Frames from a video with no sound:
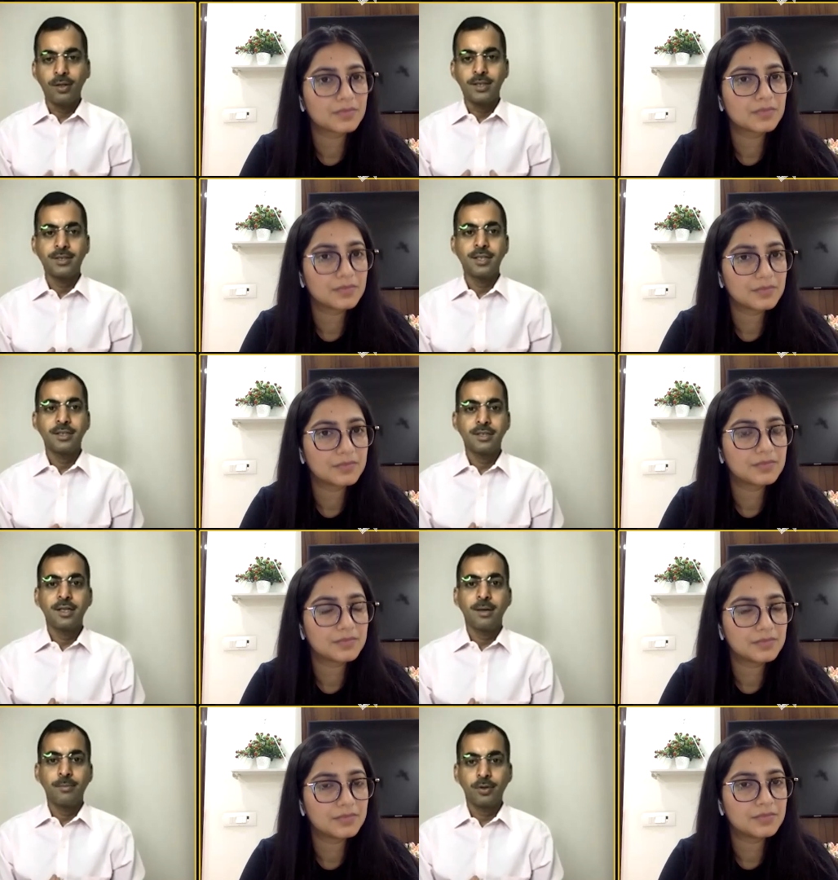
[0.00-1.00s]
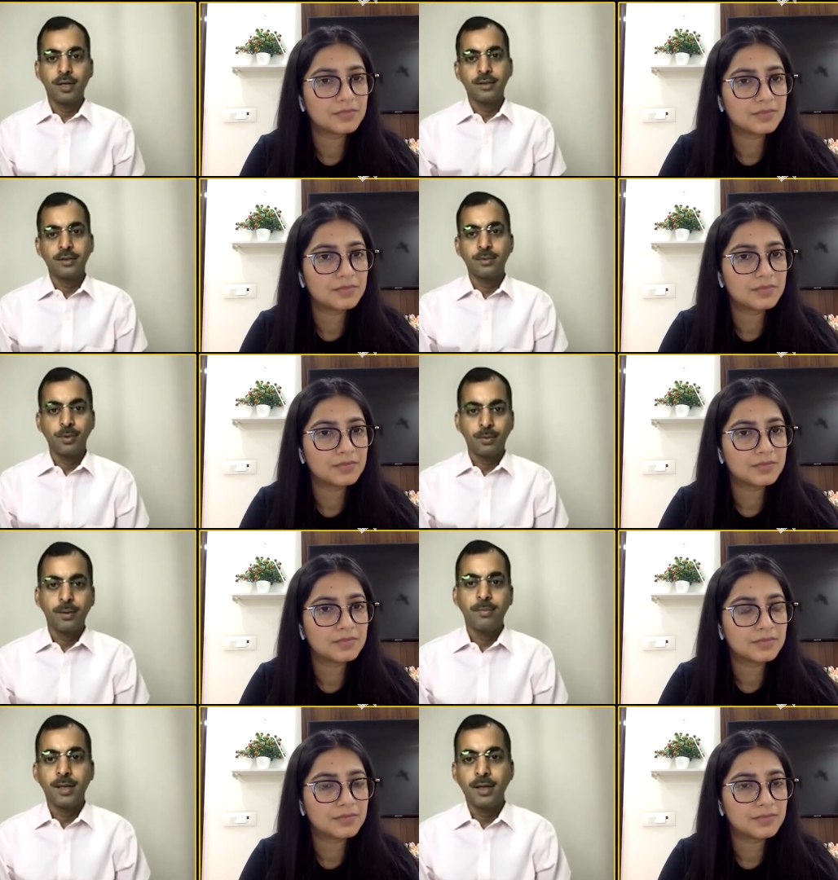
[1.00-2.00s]
Speaker 1: these things clubbed together will
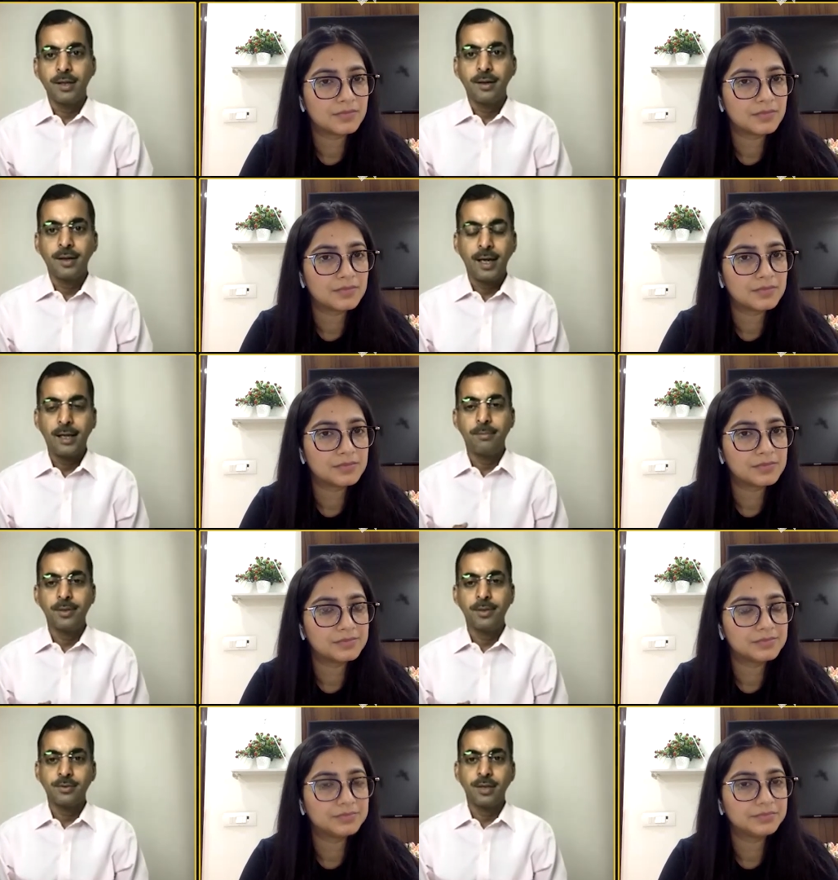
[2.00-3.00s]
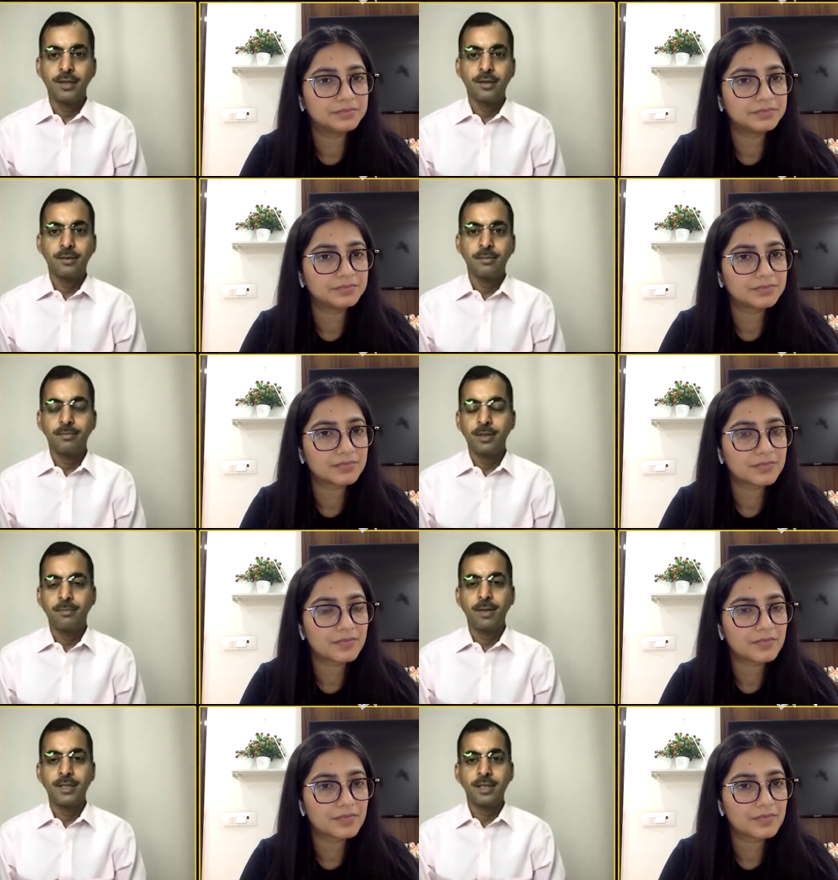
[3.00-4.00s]
probably help us to get the the
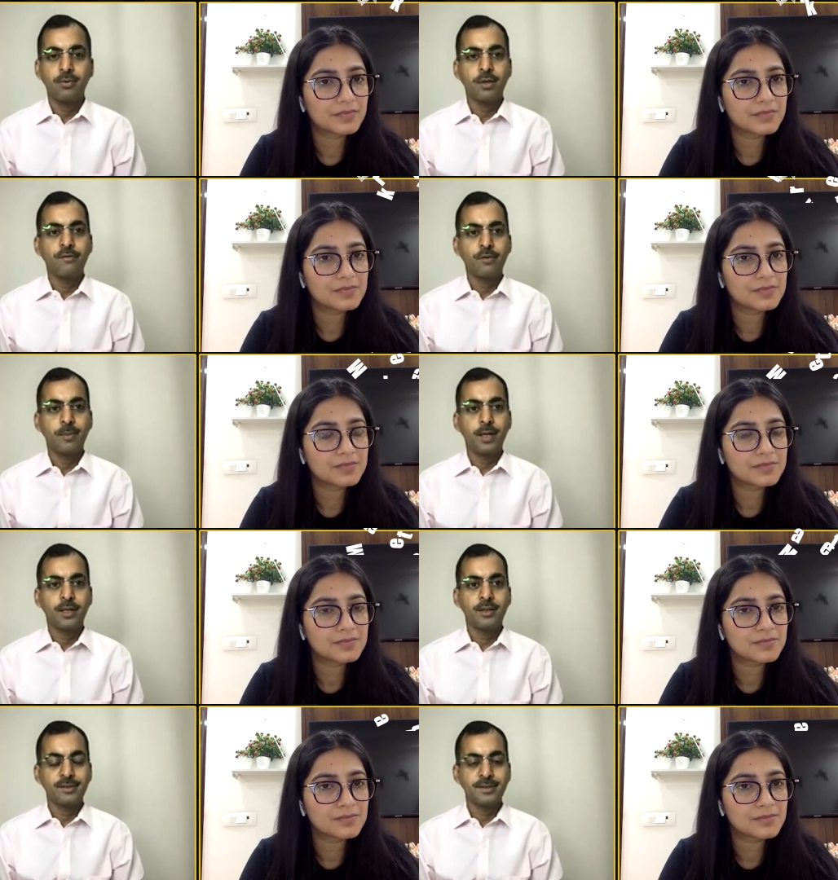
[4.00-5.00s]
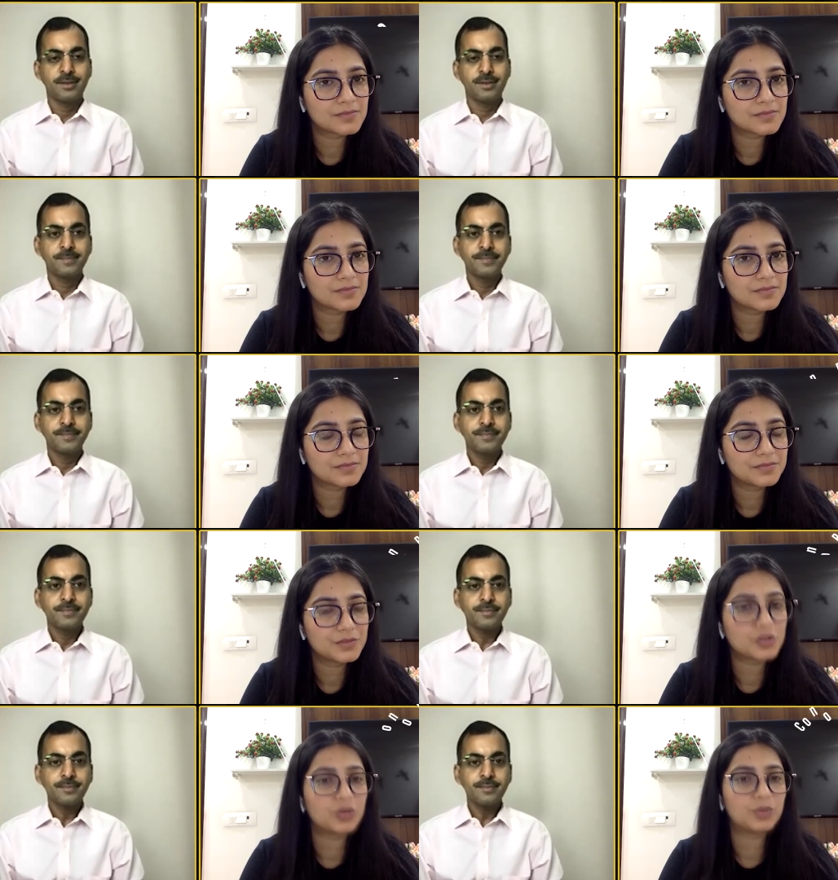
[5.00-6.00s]
best outcome for marketers
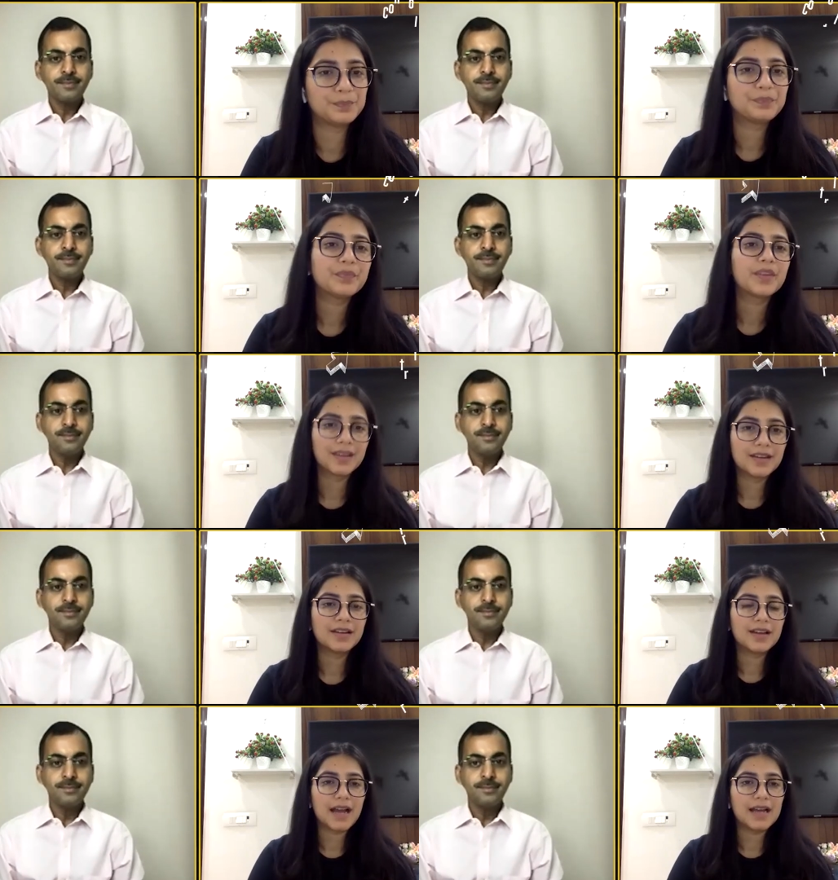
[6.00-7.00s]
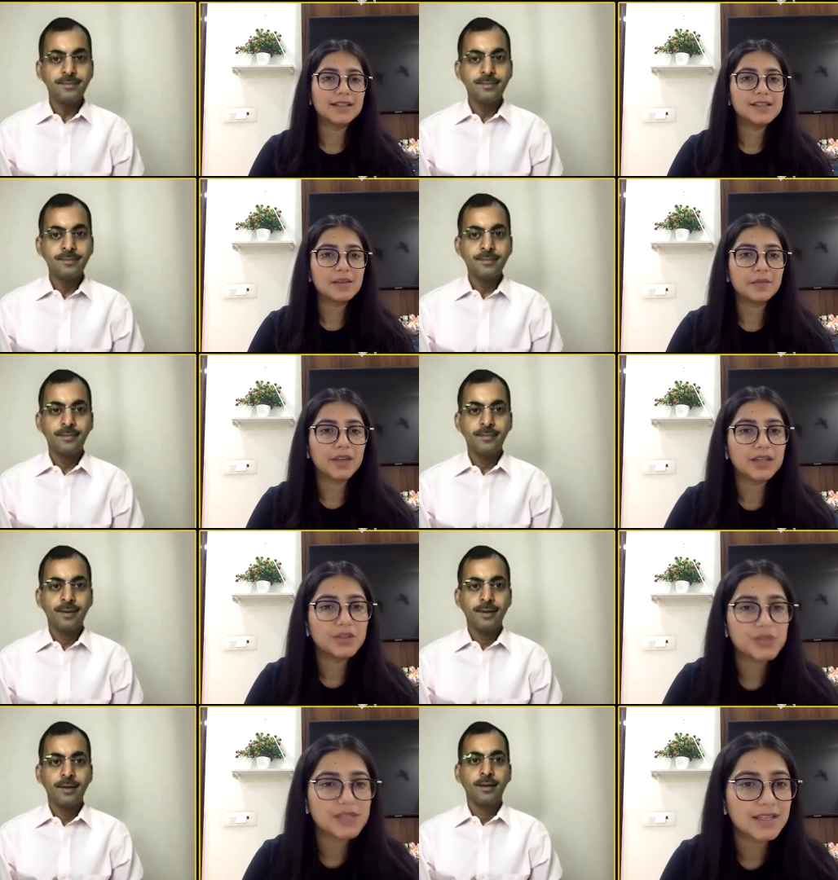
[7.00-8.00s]
Speaker 2: sure I think some very
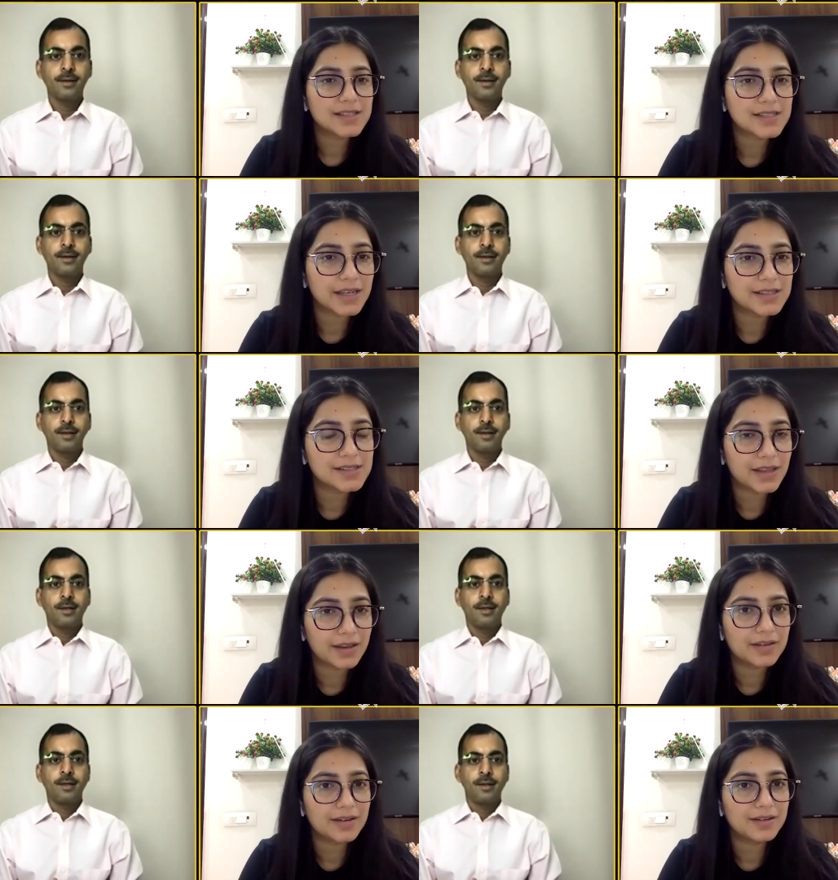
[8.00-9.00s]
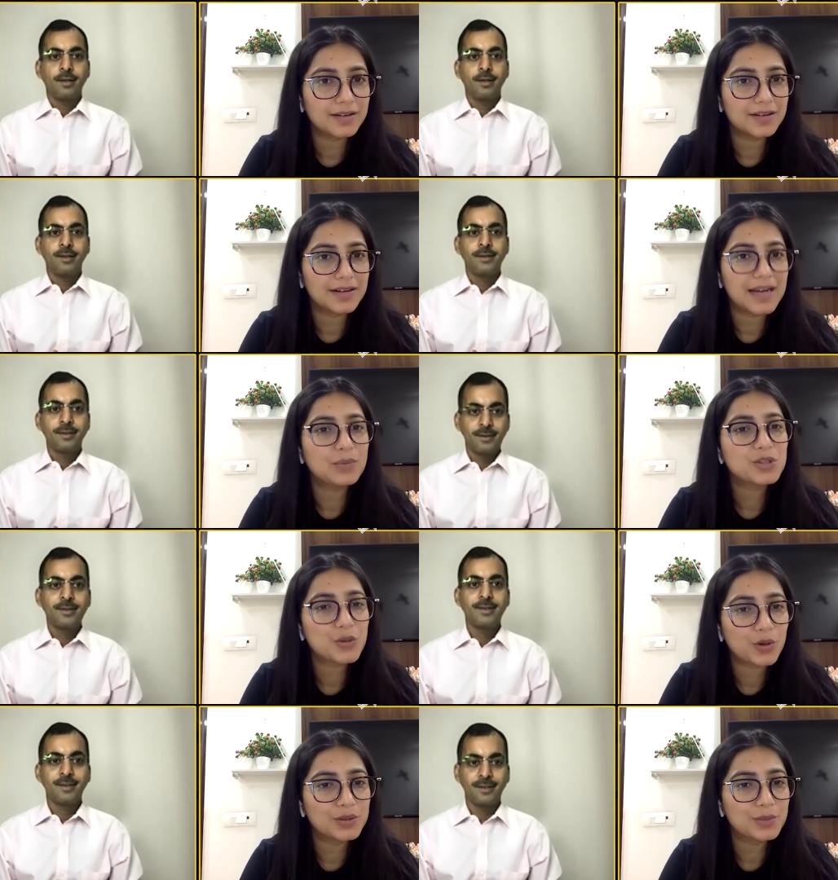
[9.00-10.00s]
interesting insights there. Uh, I
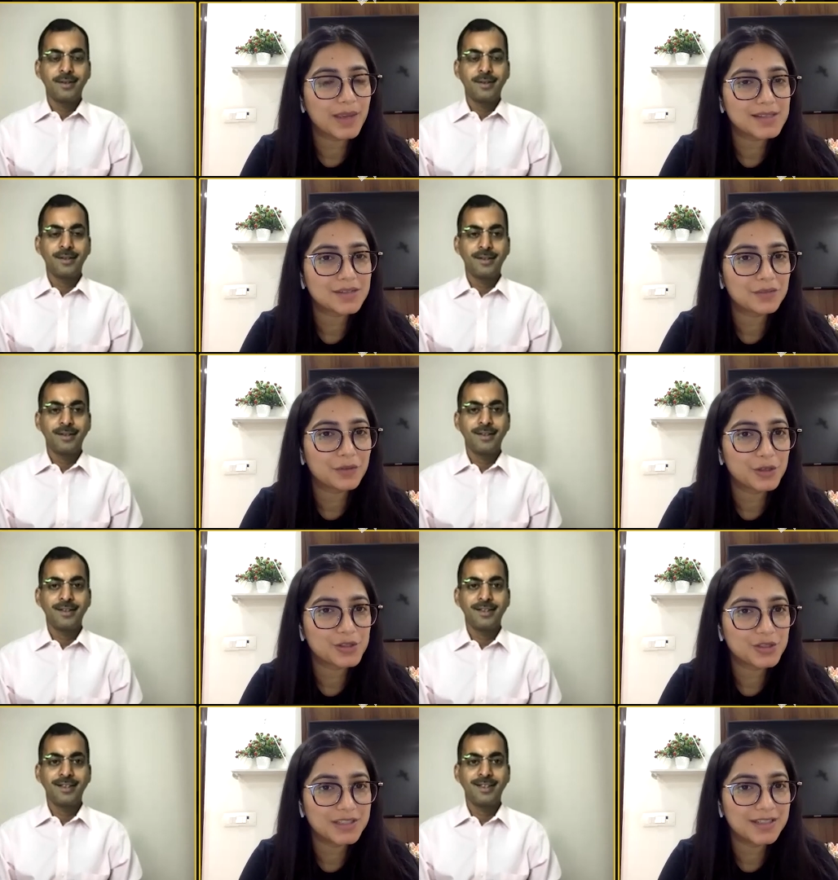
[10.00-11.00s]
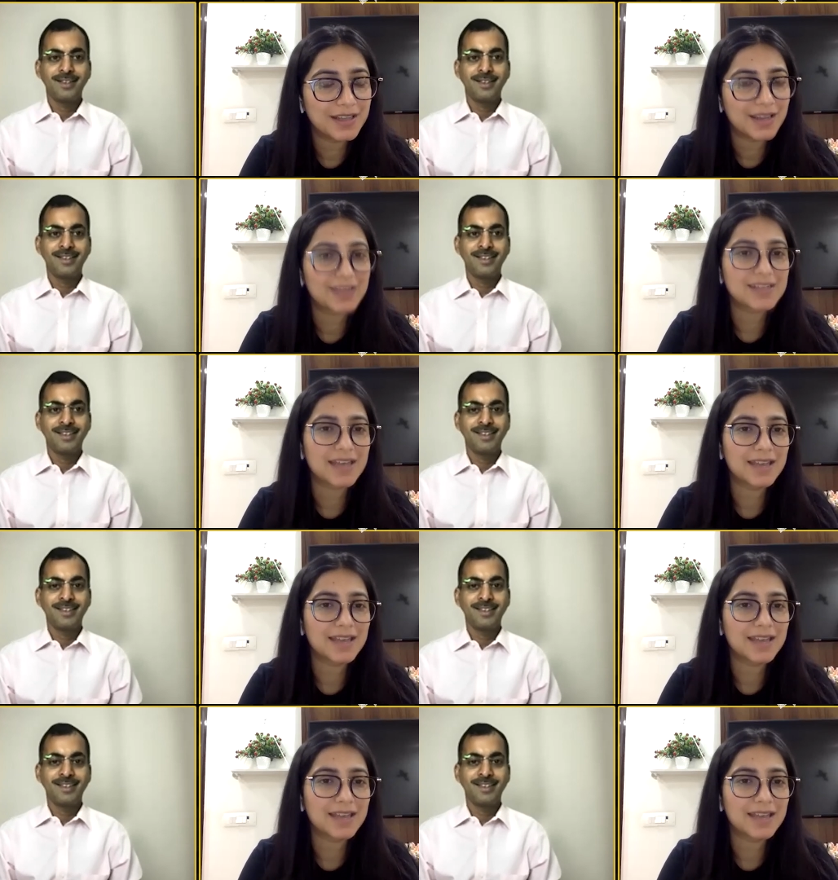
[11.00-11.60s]
wish you all the best for your journey ahead